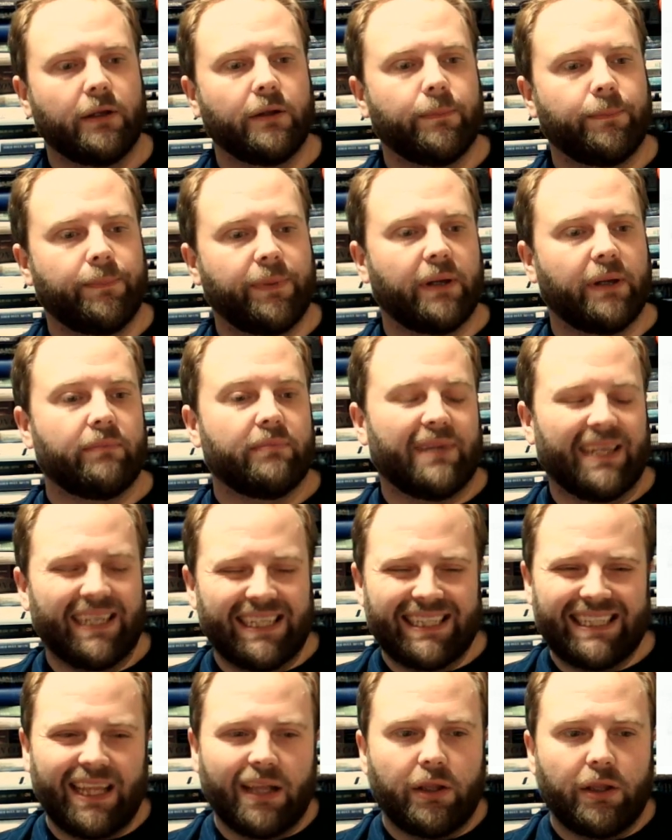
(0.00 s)
But they
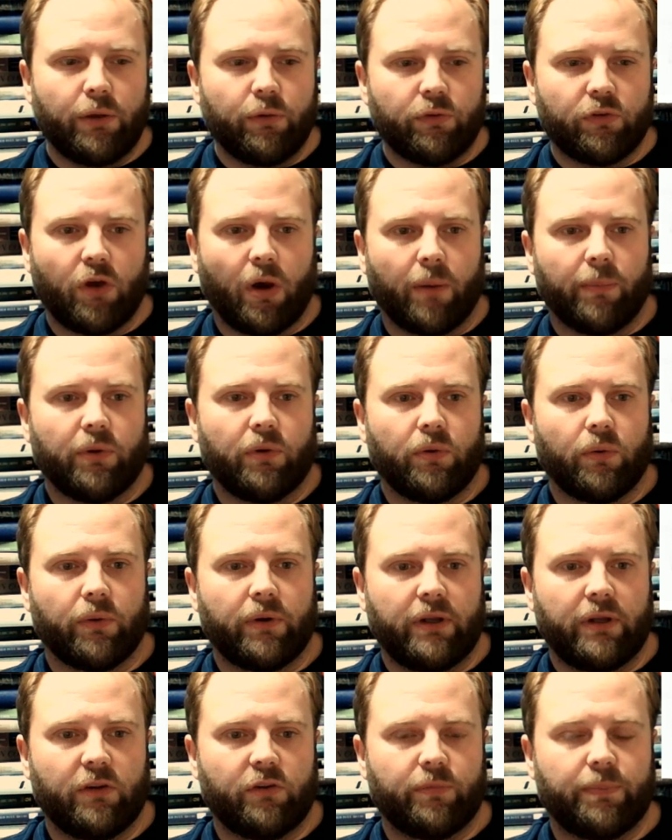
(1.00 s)
still use Commodore
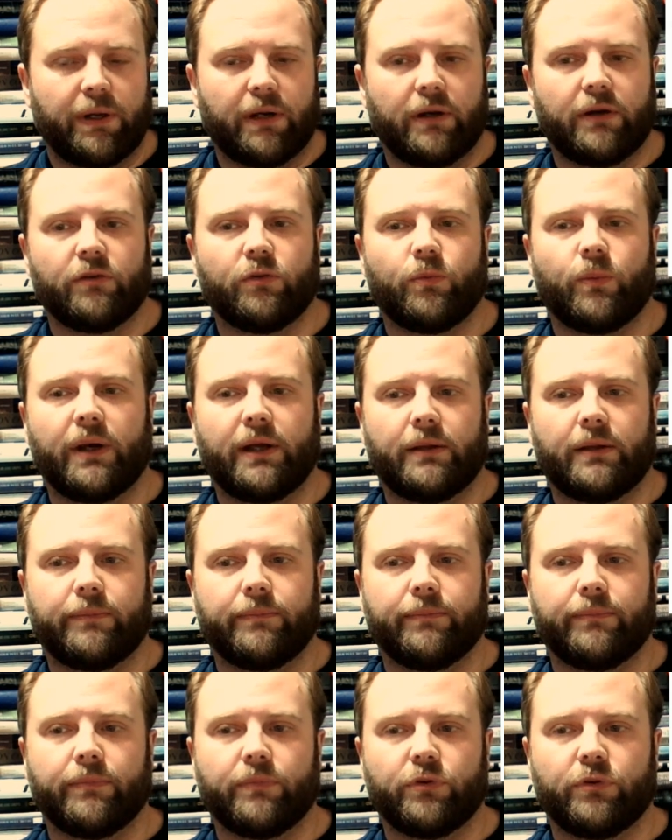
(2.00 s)
in this period as well.
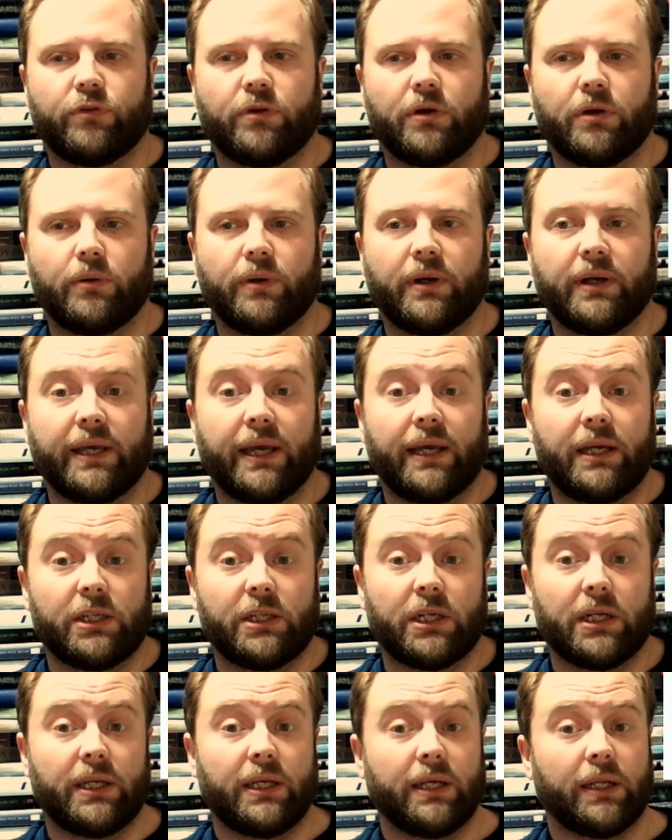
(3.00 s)
So
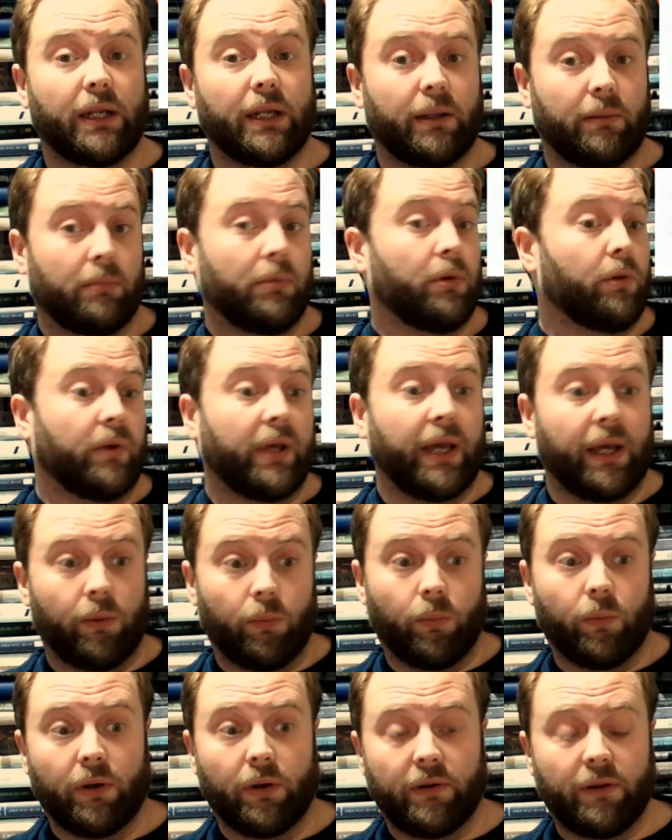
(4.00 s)
occasionally, and you'll get
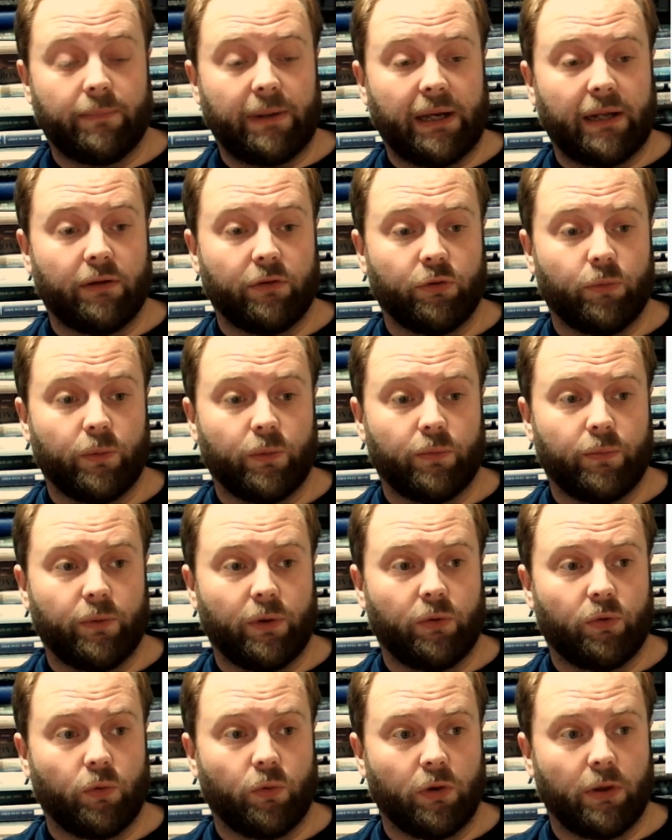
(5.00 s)
one of the battles we're
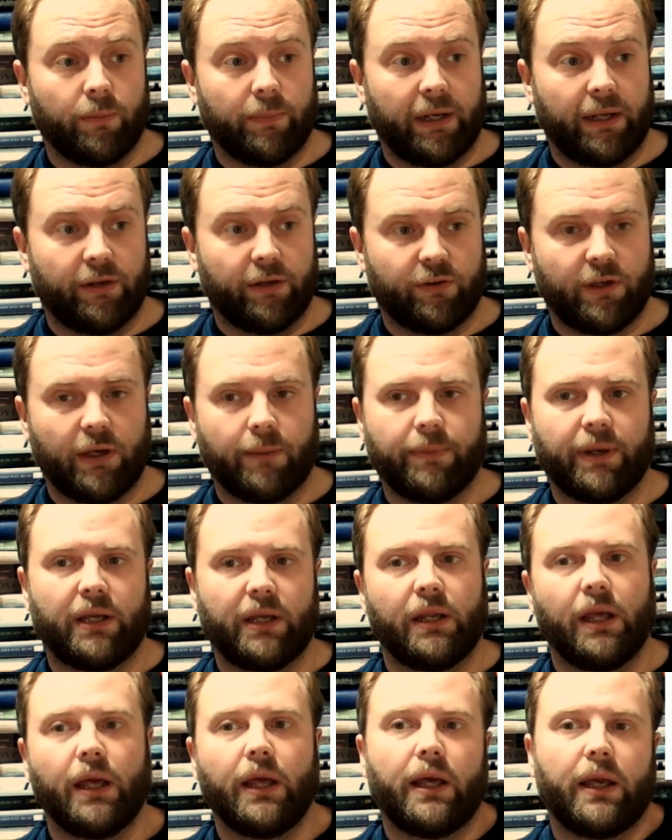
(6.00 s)
talking about in this campaign,
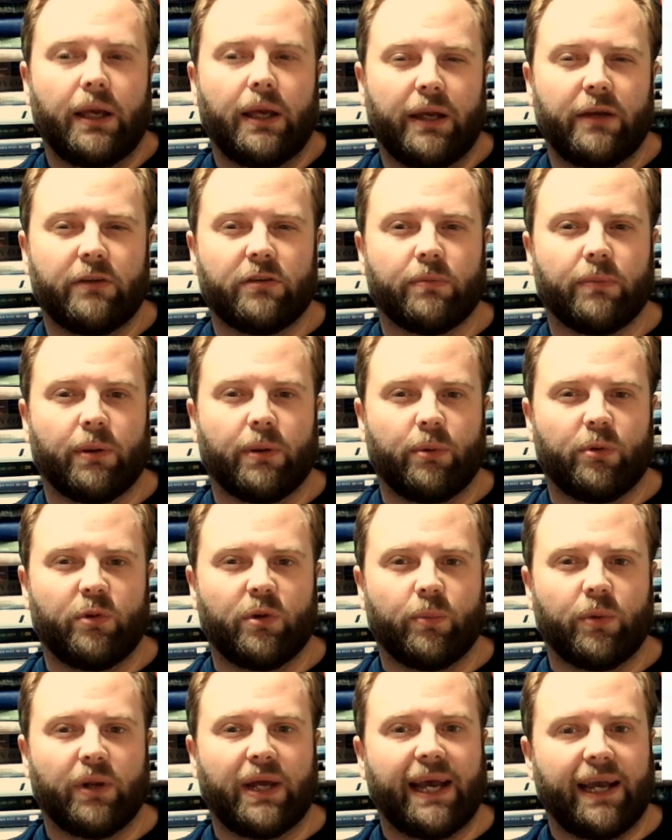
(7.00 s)
is Commodore
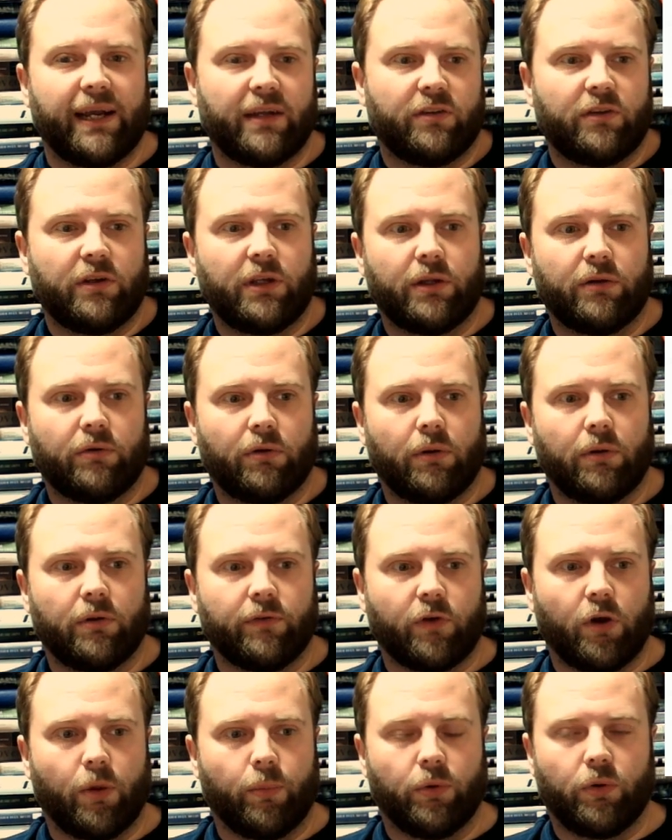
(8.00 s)
someone acting in the role of
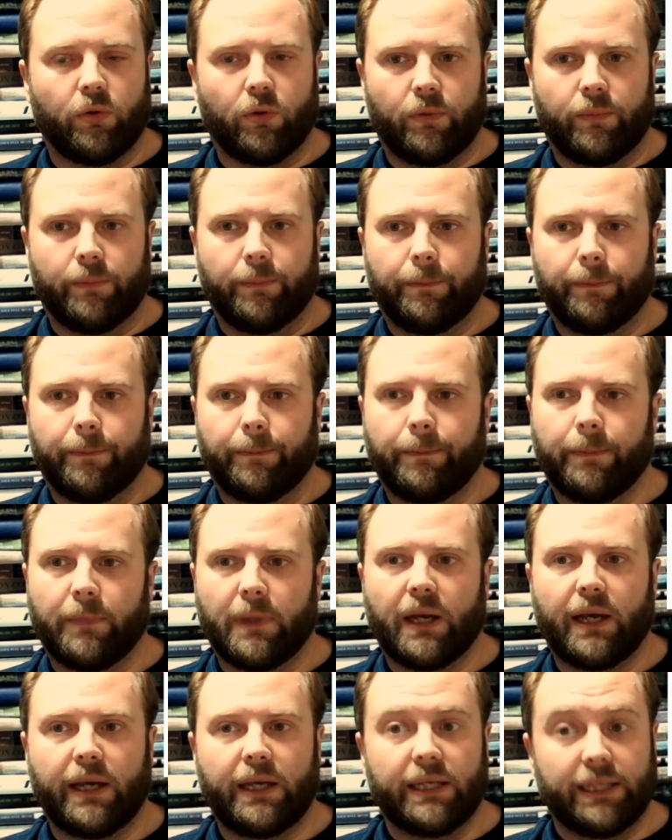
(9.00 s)
Commodore,
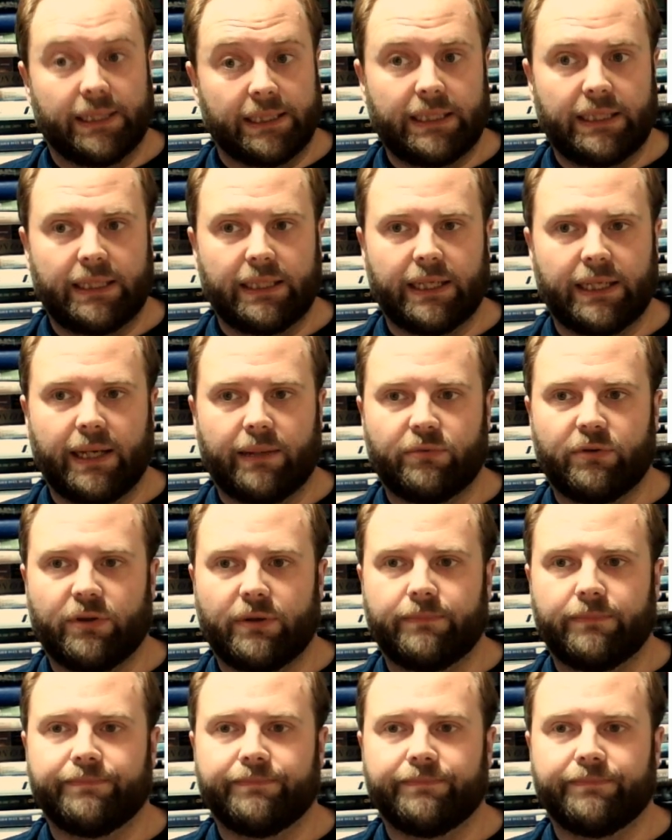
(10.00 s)
i.e. a senior captain.